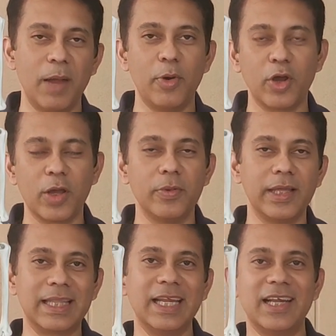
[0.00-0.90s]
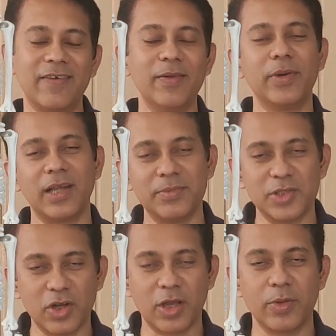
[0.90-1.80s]
I'm not talking about the athlete level, but I'm
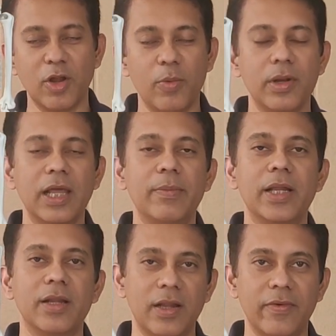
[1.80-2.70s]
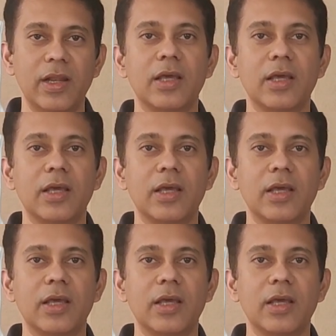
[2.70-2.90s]
just talking about the normal layman level,